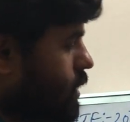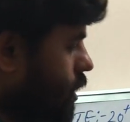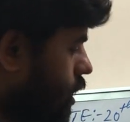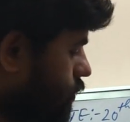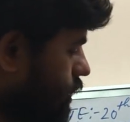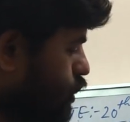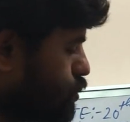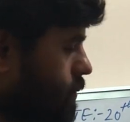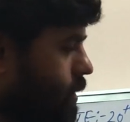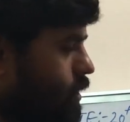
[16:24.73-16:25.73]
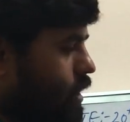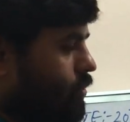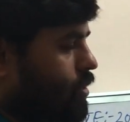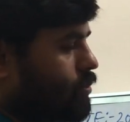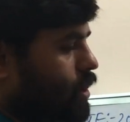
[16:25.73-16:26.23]
of this probability
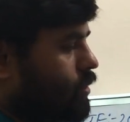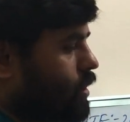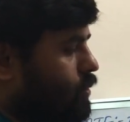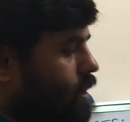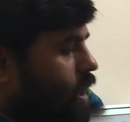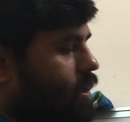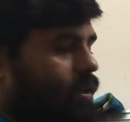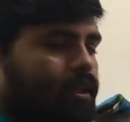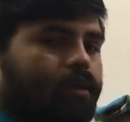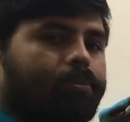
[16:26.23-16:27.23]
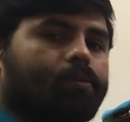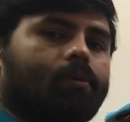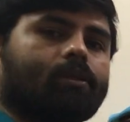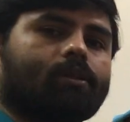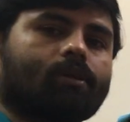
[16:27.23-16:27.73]
from the 1, you will get another
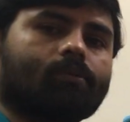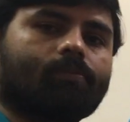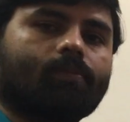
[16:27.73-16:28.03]
probability.